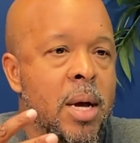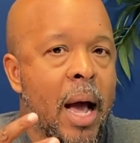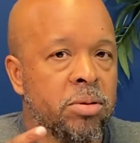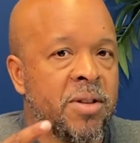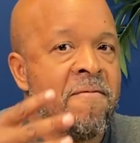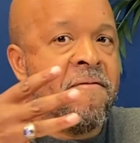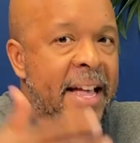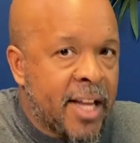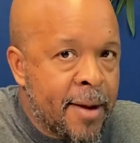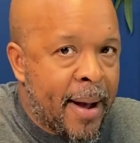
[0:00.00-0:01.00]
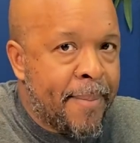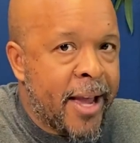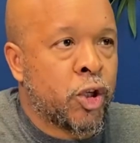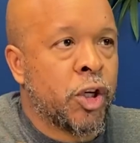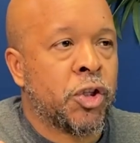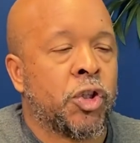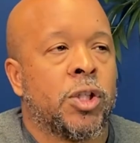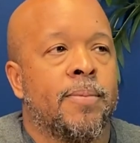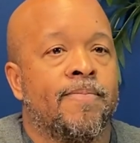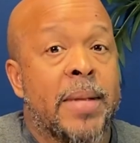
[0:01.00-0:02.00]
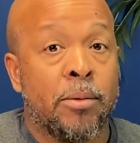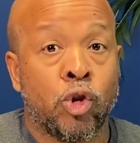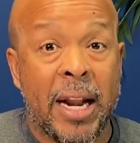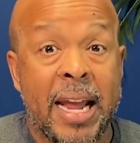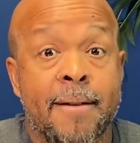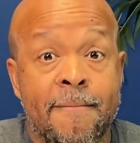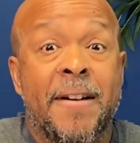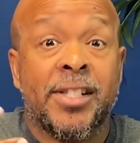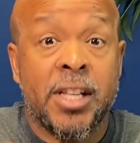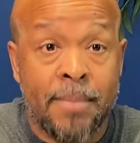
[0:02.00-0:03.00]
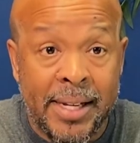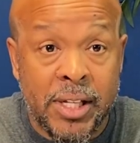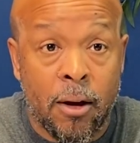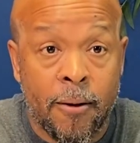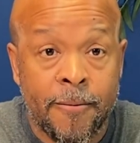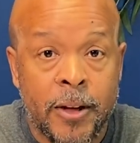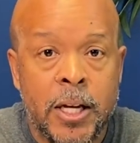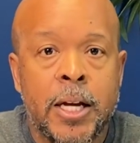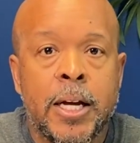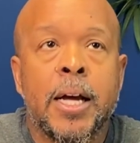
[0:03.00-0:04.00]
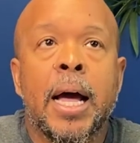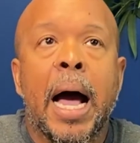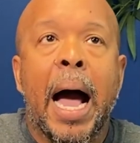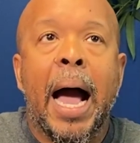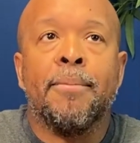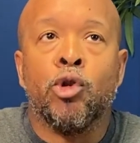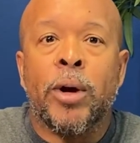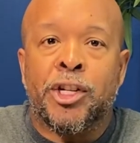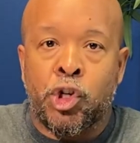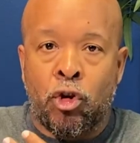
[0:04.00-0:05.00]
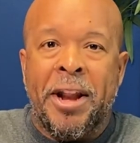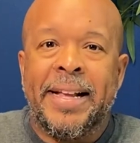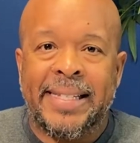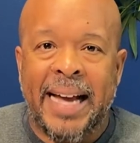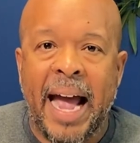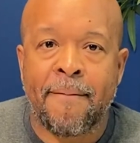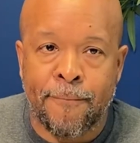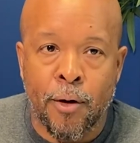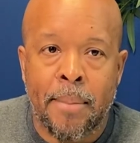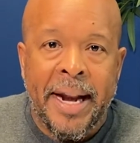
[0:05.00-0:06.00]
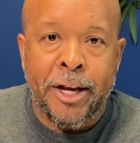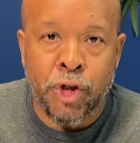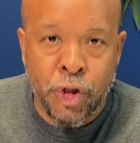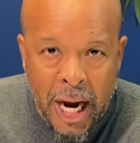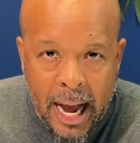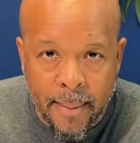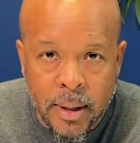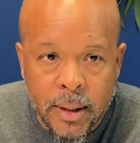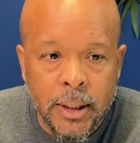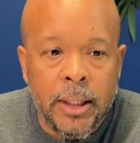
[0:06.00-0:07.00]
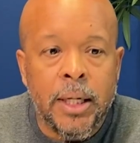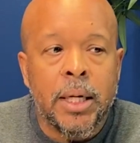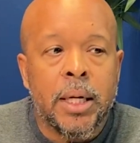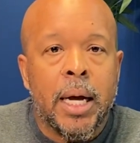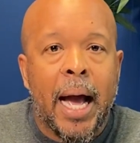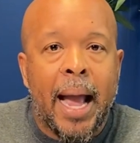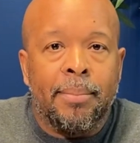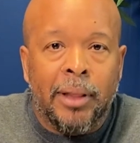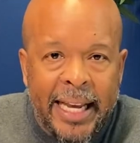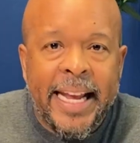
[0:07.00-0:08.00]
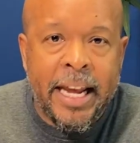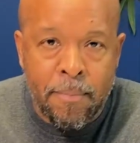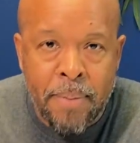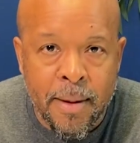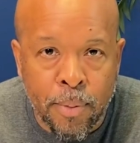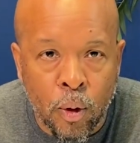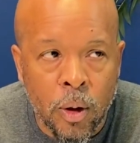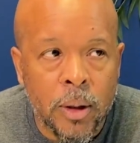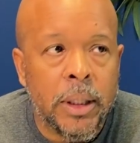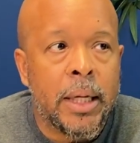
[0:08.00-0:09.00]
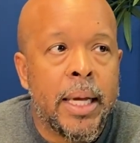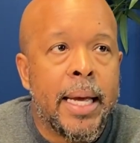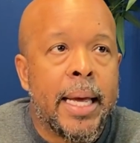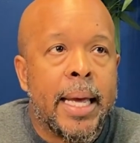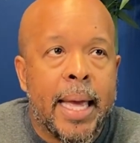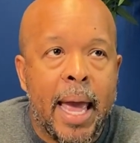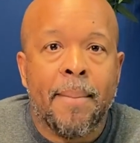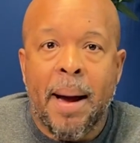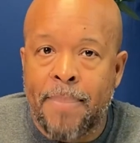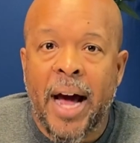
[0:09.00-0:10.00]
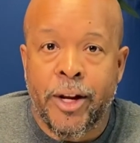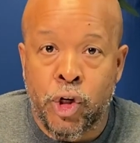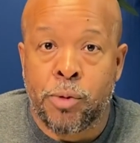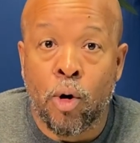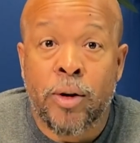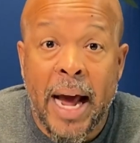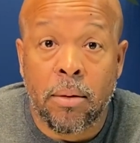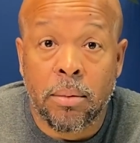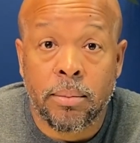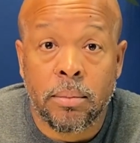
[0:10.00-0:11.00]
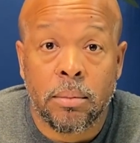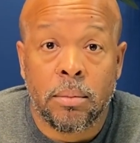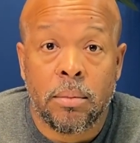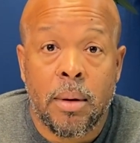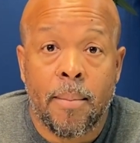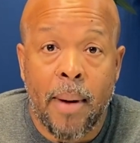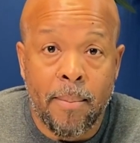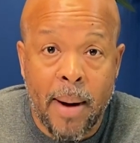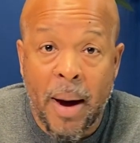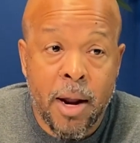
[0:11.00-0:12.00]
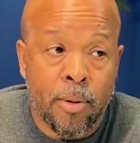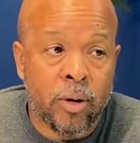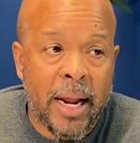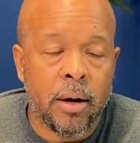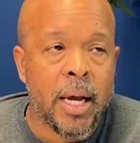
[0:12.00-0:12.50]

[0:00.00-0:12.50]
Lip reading: I was investing in my patients. I was trying to invest in myself. I'm doing a trading time for money job. I'm leading people, and my body just broke down. My body broke down.